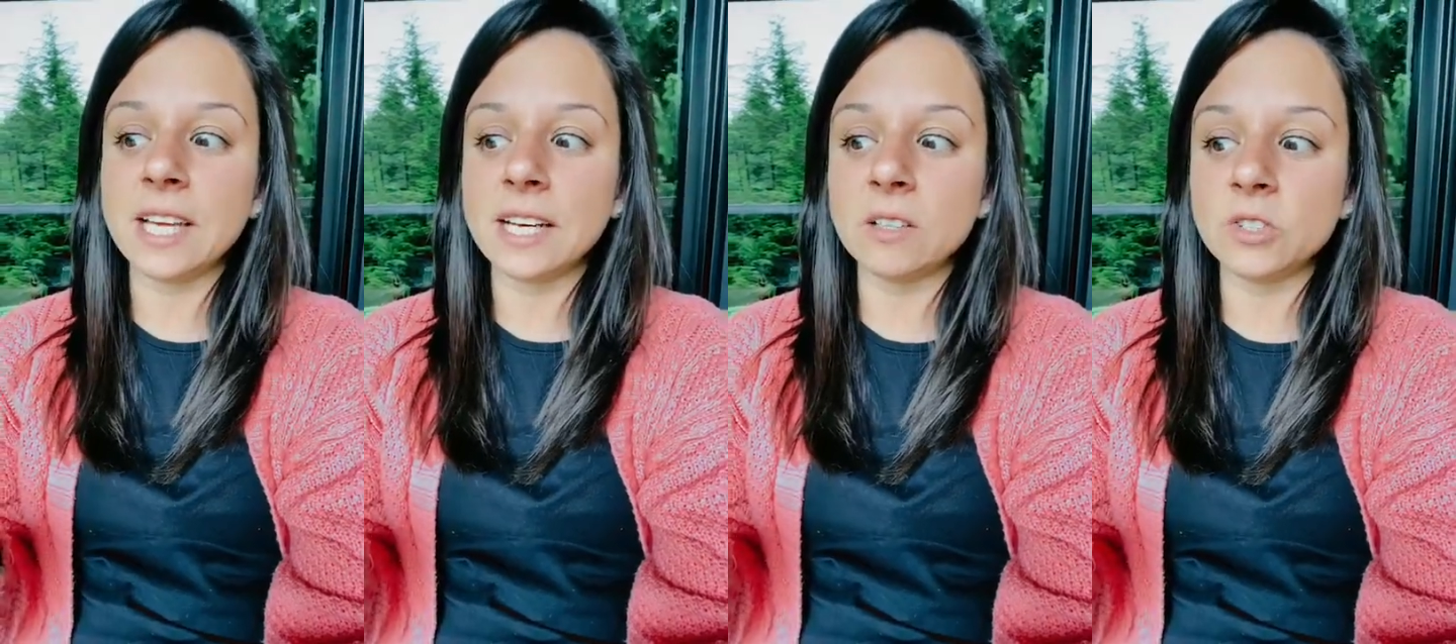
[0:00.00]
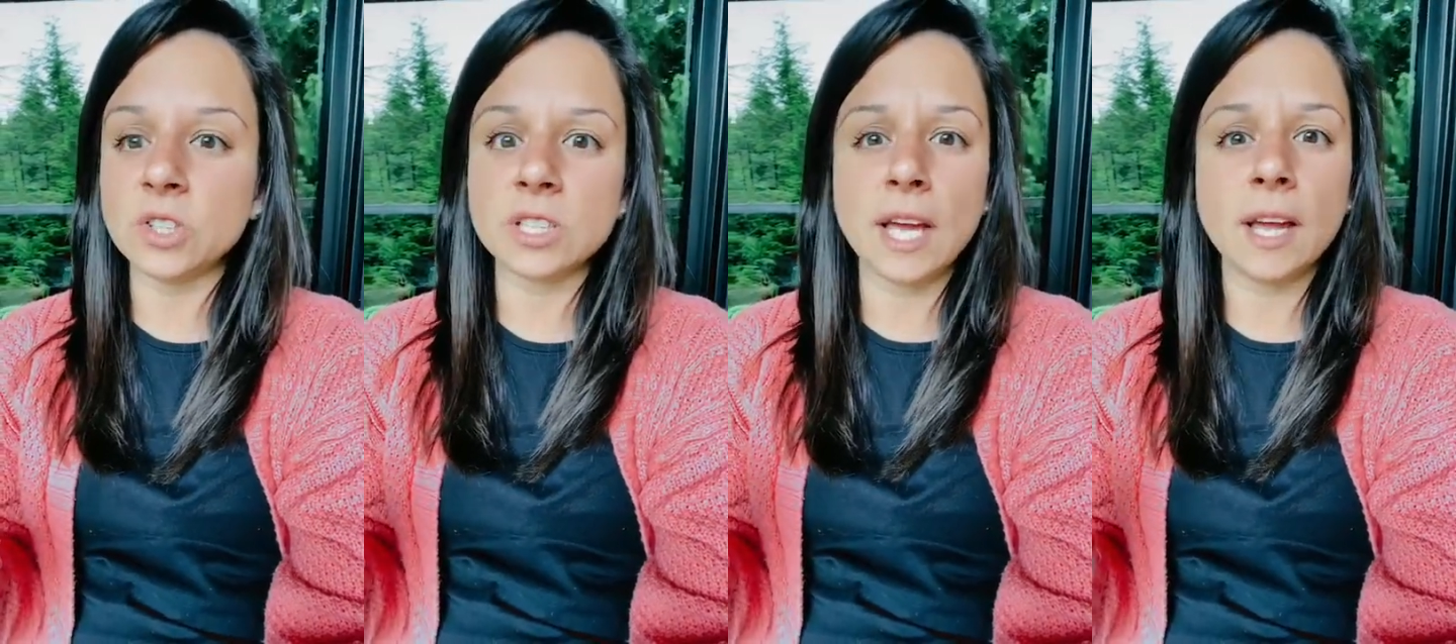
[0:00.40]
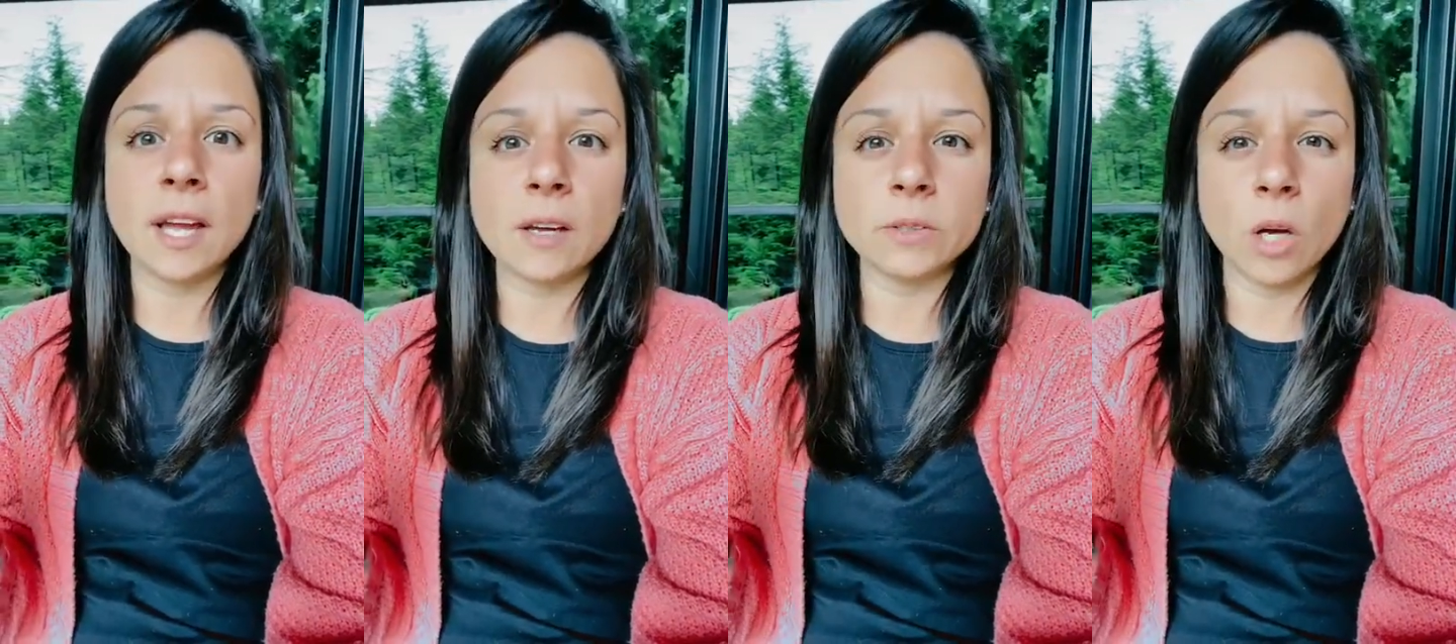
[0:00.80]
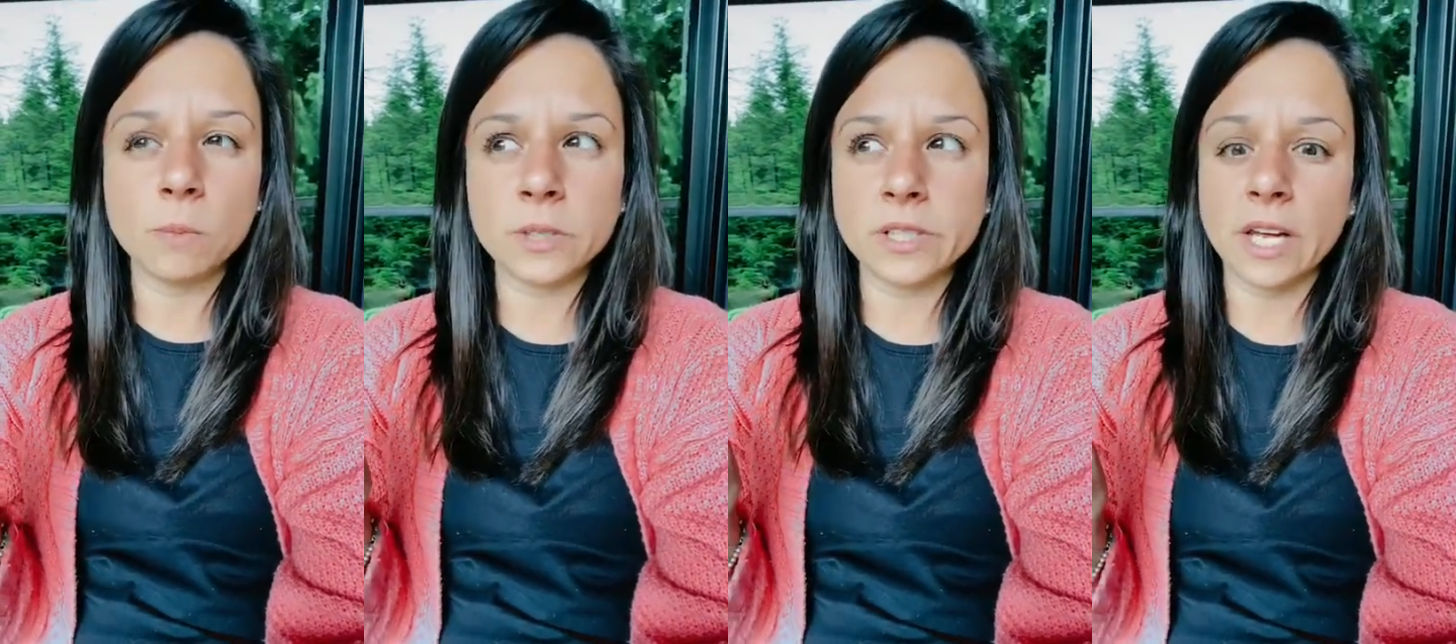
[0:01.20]
then I was just it was
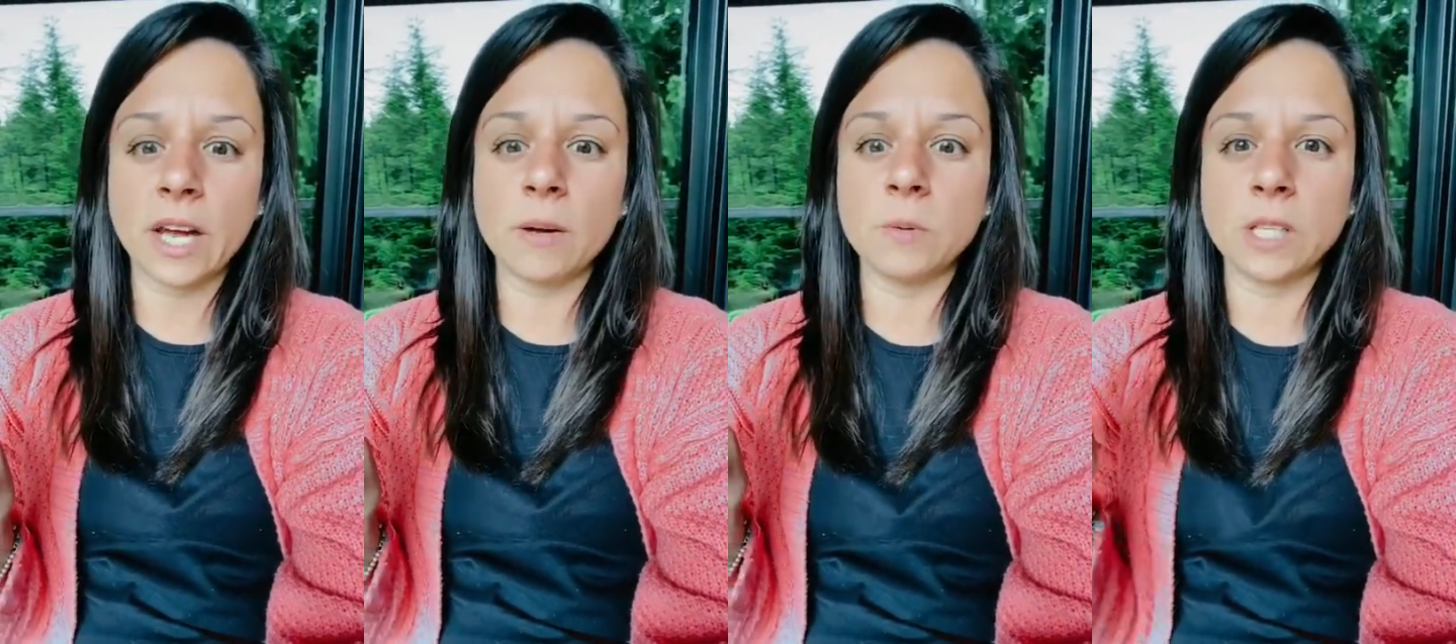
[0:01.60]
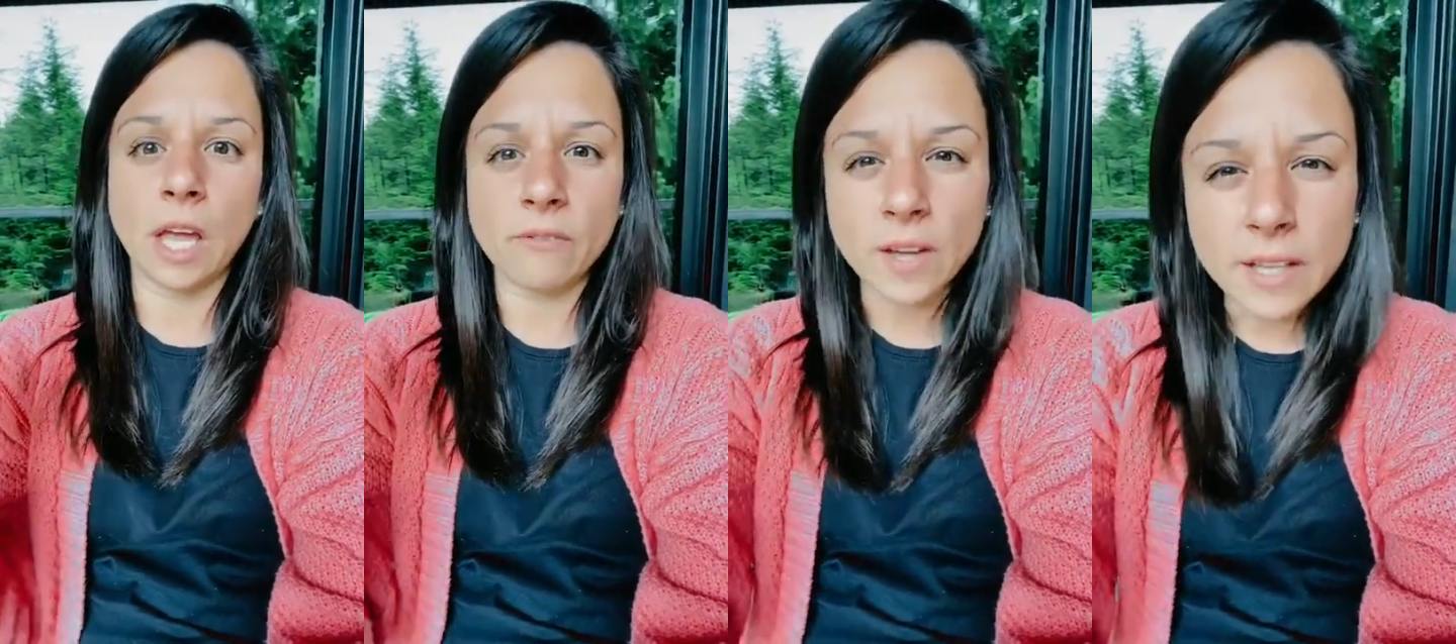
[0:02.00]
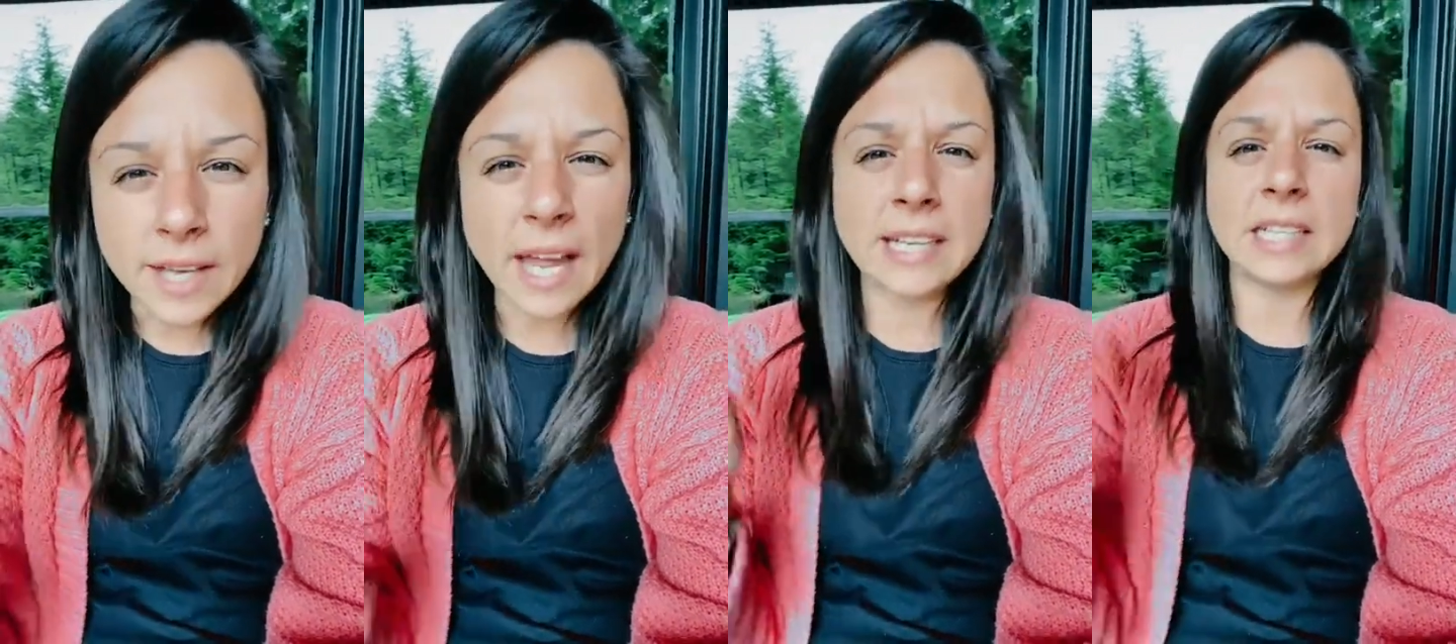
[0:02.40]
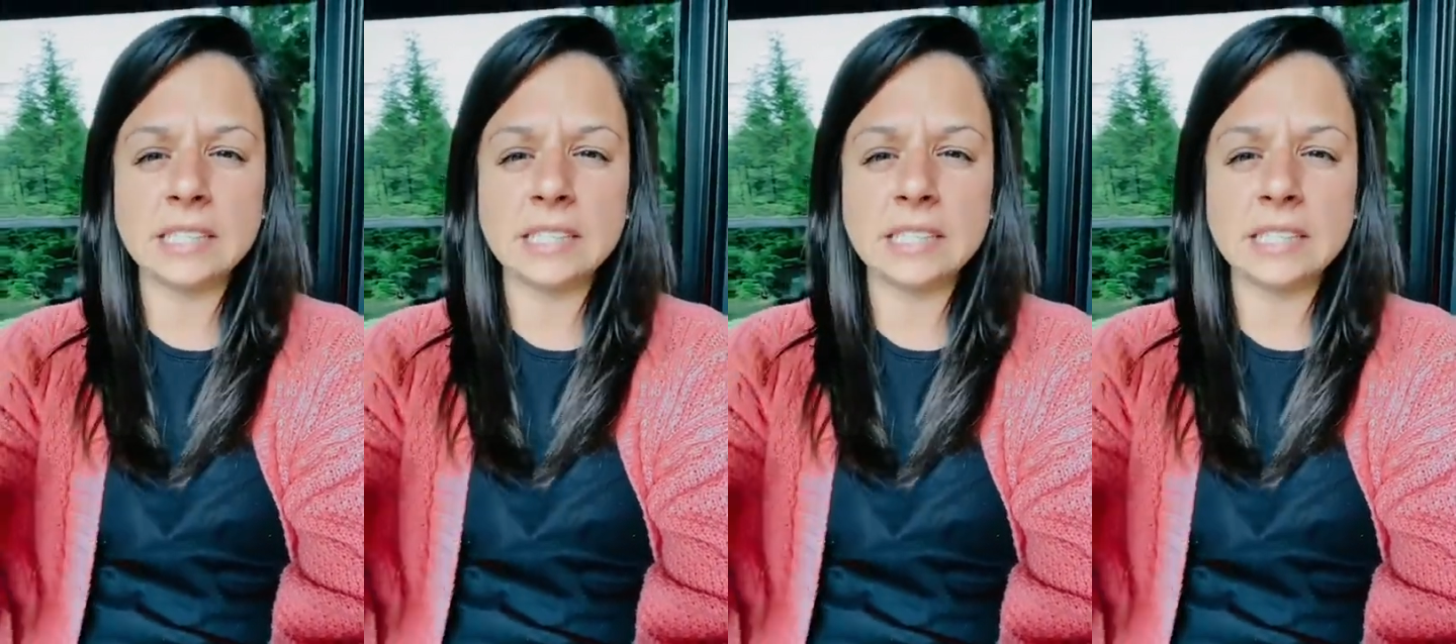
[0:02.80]
almost like I was felt like I